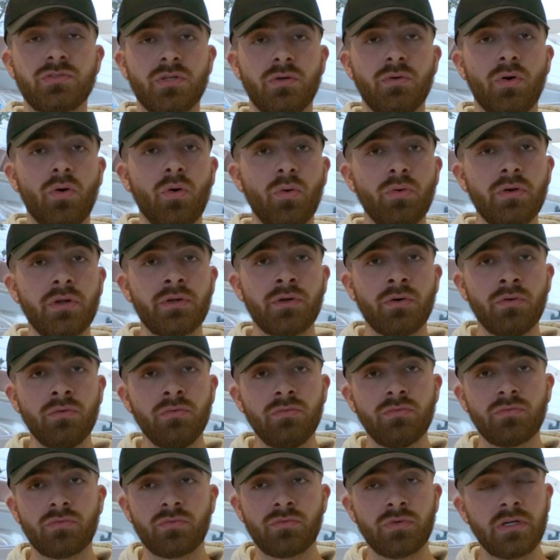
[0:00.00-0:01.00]
So all in
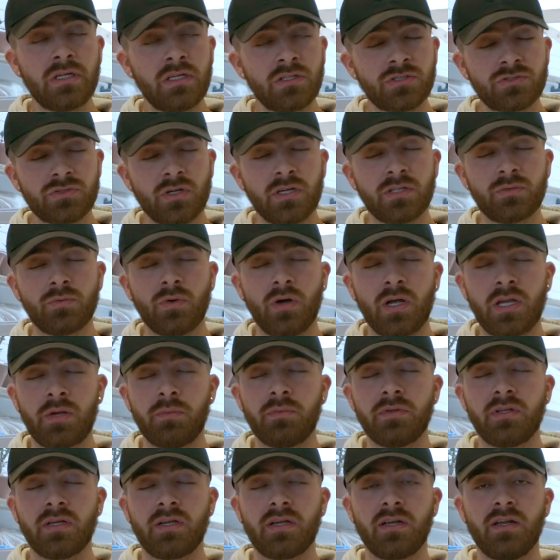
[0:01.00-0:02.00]
all, really enjoyed working
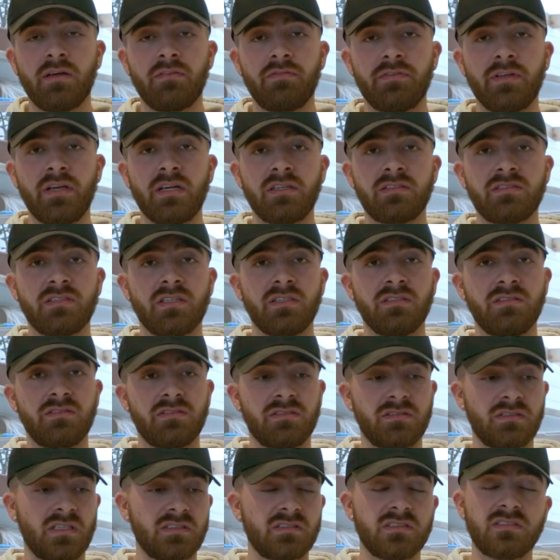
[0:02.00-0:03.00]
with the Caleffi
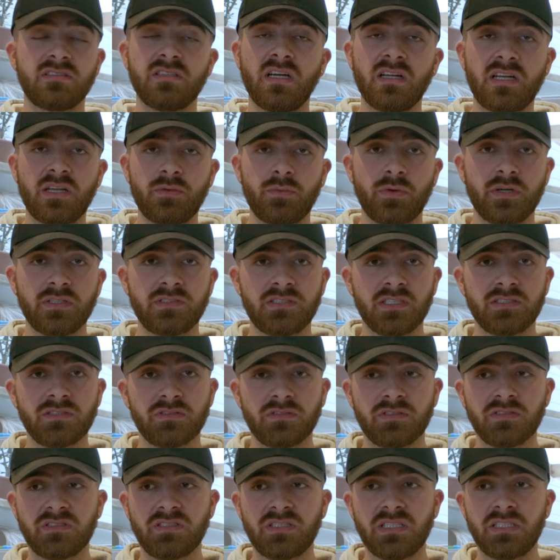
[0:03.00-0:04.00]
XS. Does exactly what it says on
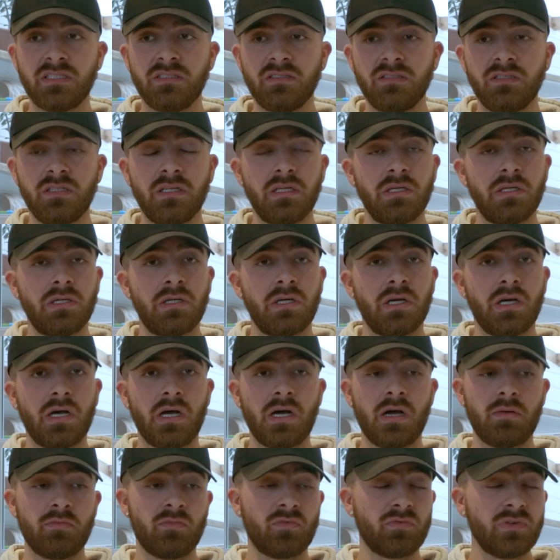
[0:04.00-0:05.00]
the tin.
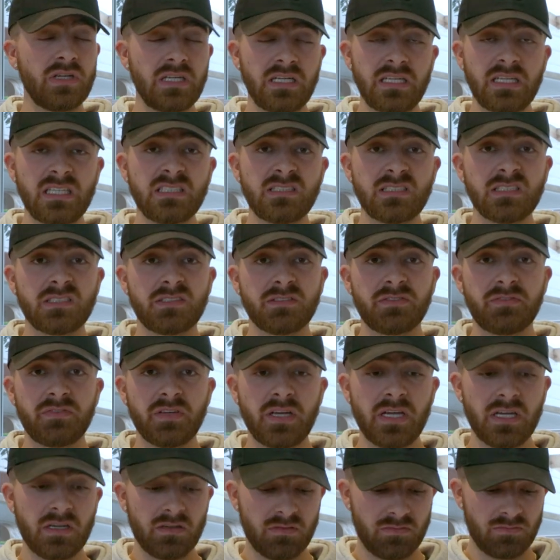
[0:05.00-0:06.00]
Really easy to
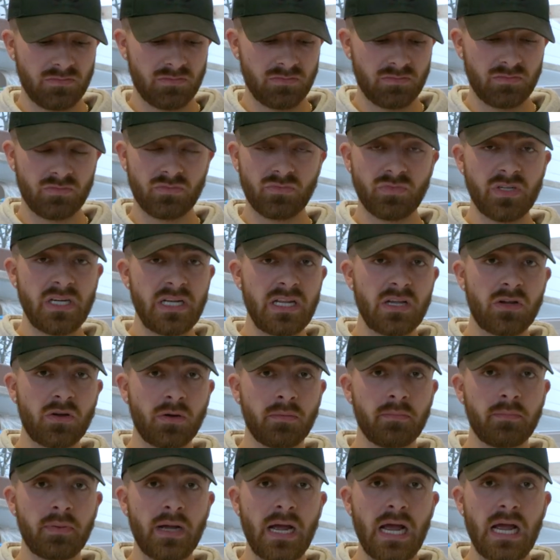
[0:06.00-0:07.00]
fit, really
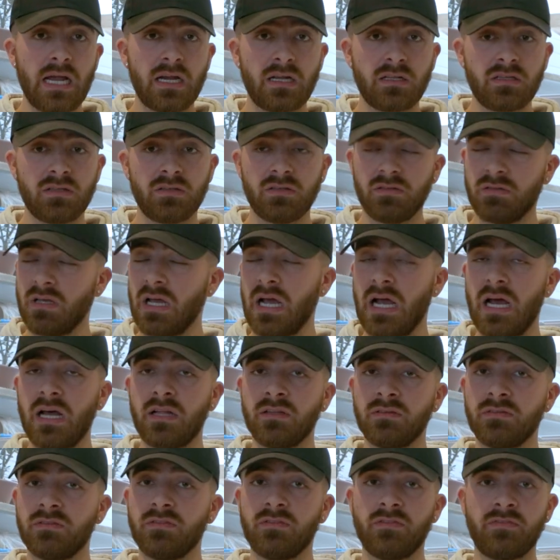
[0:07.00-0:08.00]
compact,
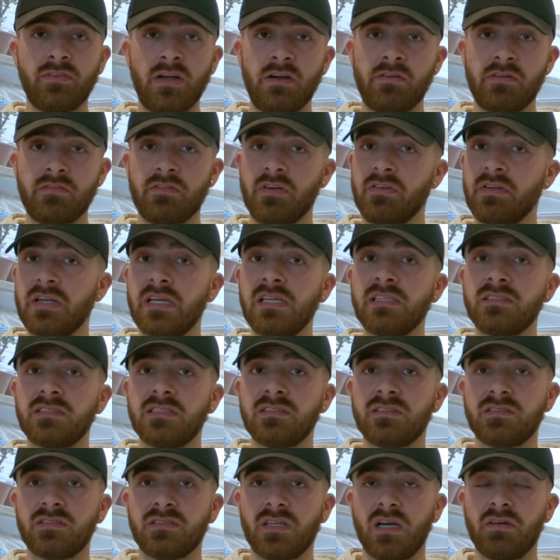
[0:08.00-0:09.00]
and very, very easy
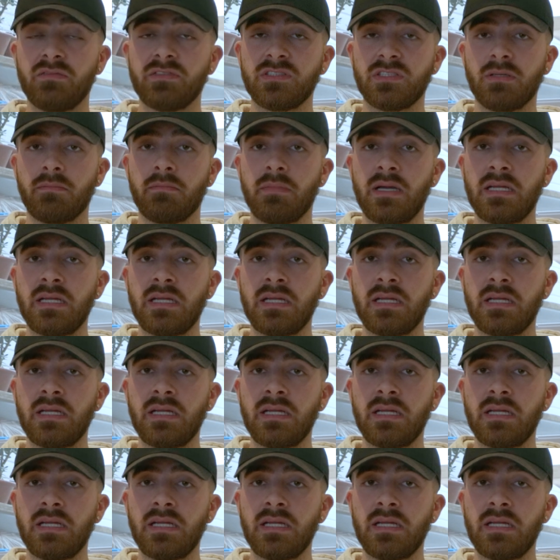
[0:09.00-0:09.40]
to service and